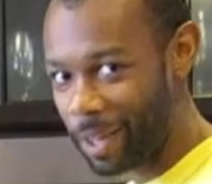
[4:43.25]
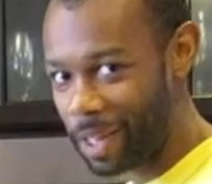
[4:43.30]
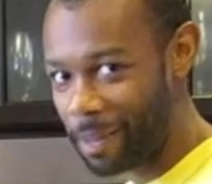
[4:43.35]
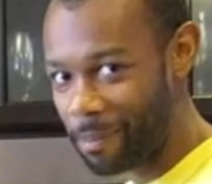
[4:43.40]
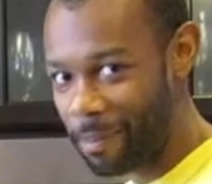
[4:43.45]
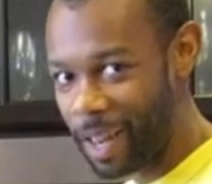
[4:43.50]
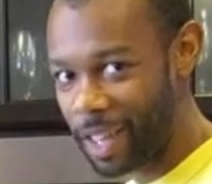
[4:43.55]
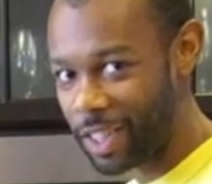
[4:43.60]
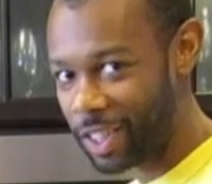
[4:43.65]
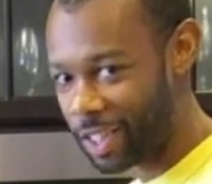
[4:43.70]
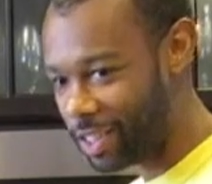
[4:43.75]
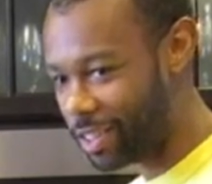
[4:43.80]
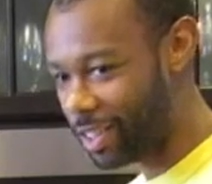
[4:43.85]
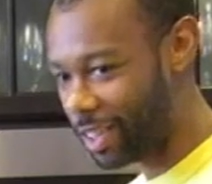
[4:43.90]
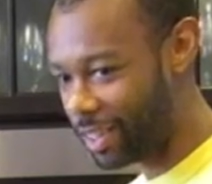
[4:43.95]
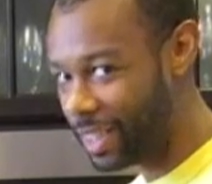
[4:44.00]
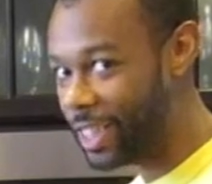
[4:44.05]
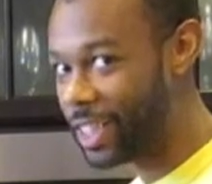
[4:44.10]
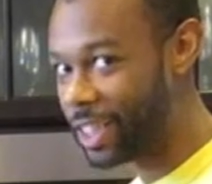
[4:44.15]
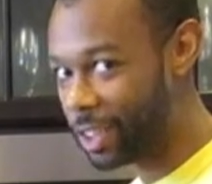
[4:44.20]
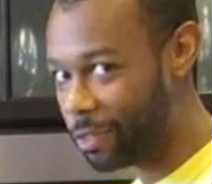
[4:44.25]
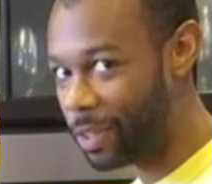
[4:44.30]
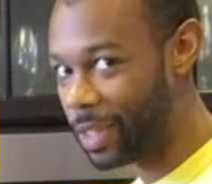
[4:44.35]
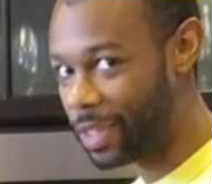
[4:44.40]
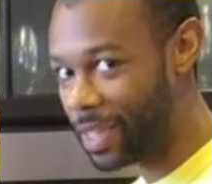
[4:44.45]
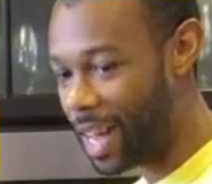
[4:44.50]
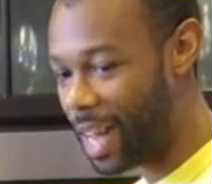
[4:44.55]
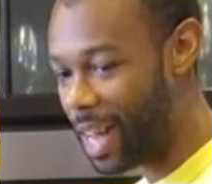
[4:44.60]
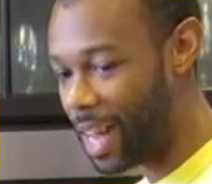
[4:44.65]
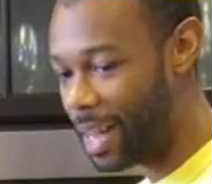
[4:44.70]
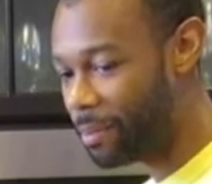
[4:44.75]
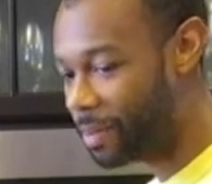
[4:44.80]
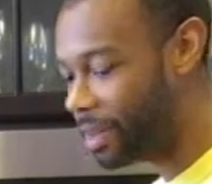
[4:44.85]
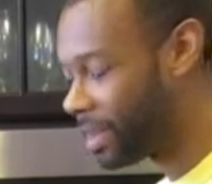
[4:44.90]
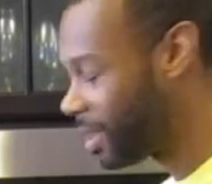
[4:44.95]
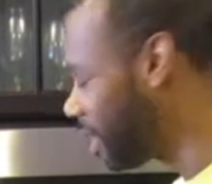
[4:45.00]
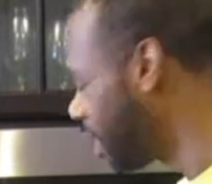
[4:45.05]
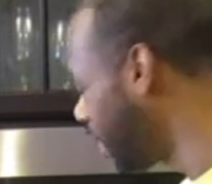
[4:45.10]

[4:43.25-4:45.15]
pretty much at least 3 times